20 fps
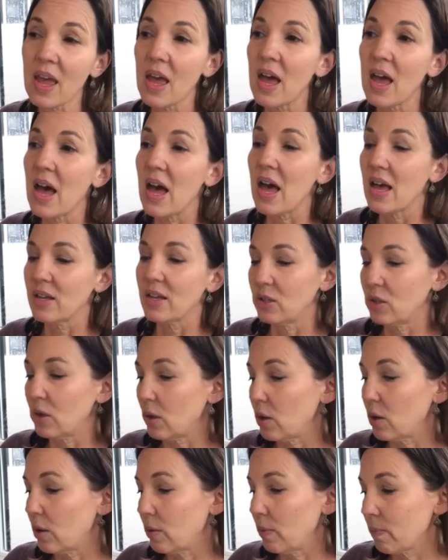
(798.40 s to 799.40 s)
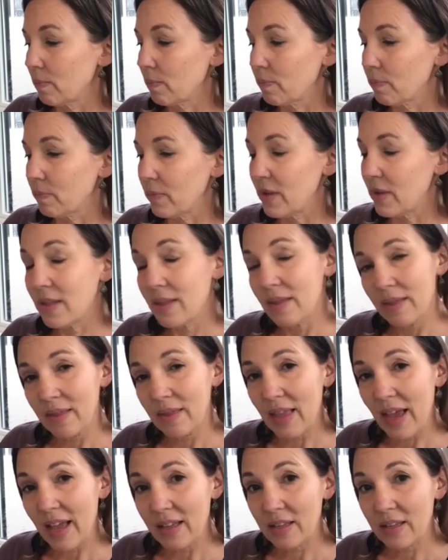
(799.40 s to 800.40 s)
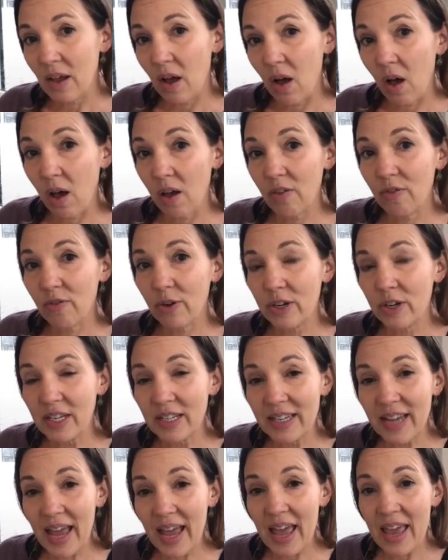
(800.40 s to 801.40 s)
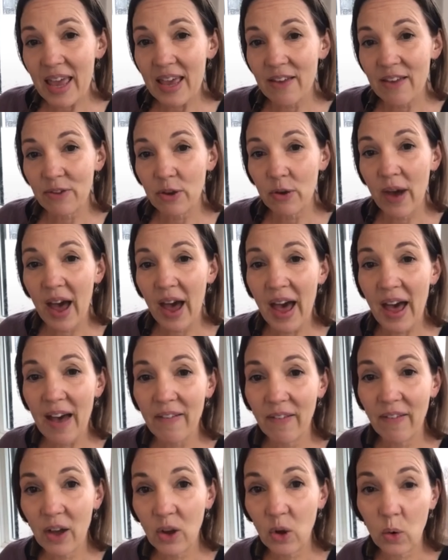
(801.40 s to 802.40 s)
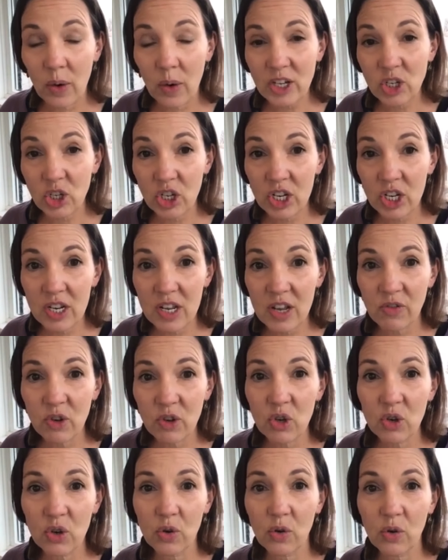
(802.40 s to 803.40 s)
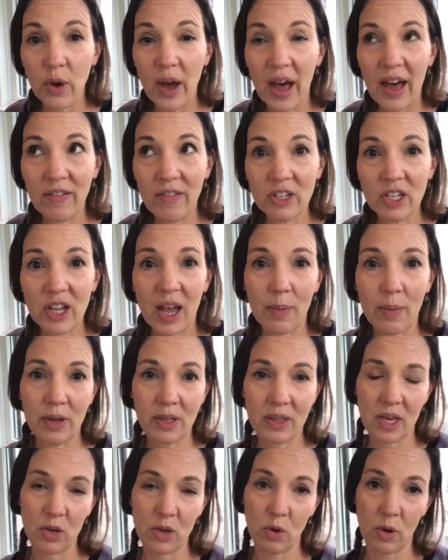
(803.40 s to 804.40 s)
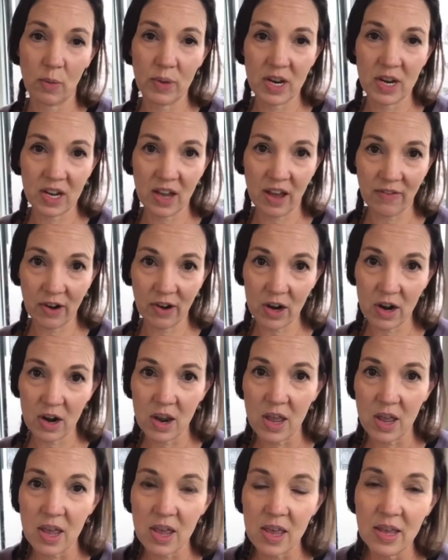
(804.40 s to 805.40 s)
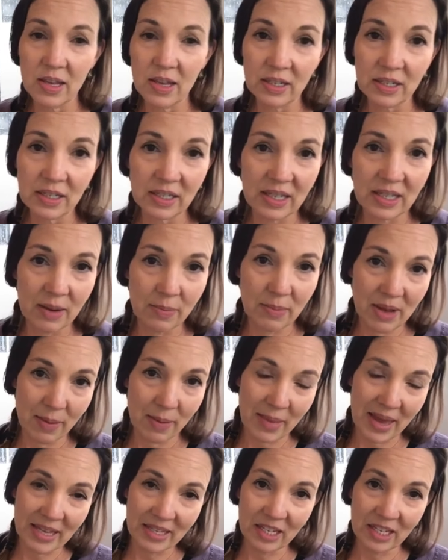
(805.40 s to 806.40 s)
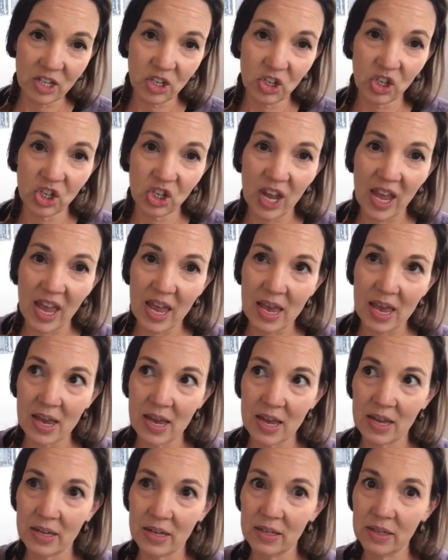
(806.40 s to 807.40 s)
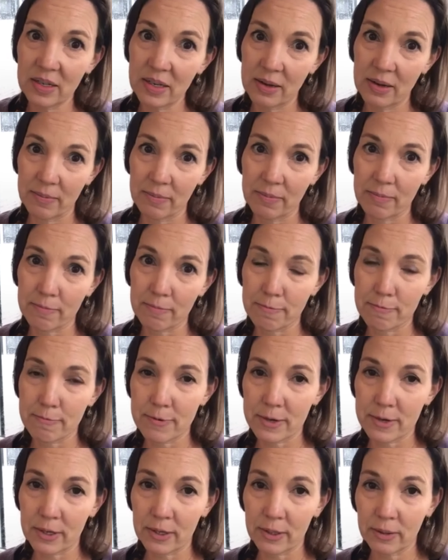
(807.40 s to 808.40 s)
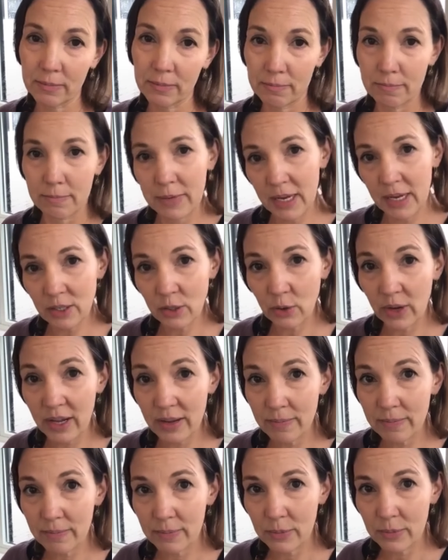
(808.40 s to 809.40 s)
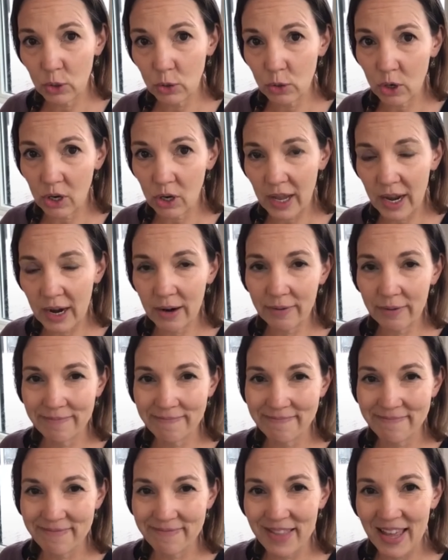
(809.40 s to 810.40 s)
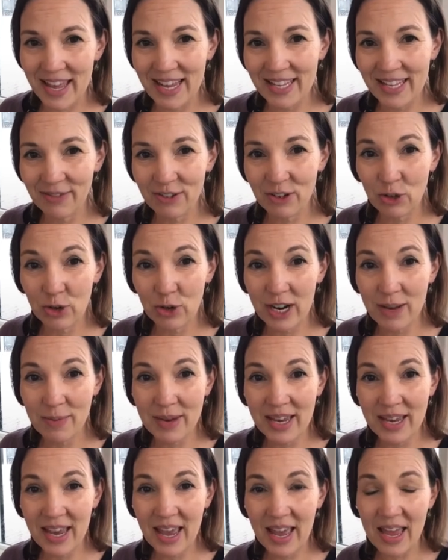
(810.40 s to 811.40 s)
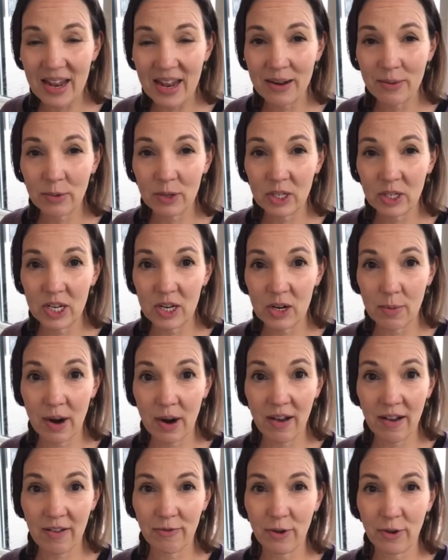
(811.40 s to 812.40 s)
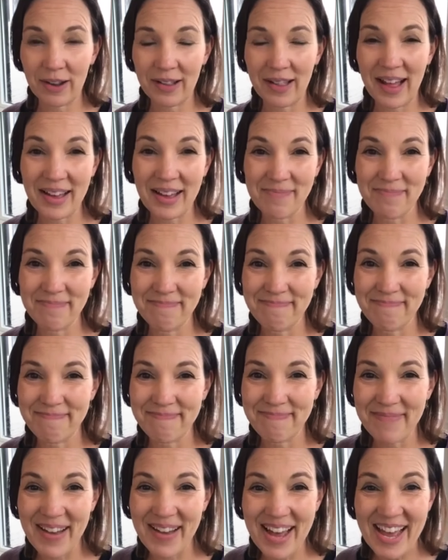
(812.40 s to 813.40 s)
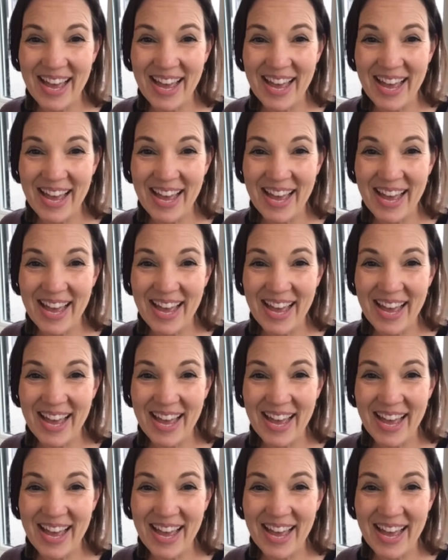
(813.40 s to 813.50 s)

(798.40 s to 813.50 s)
So that's all for today. If you have a question, if you have a topic that you want me to cover, send me a message and we'll get to it sooner or later. Thanks for joining me, and we'll see you tomorrow at 4 o'clock. Bye.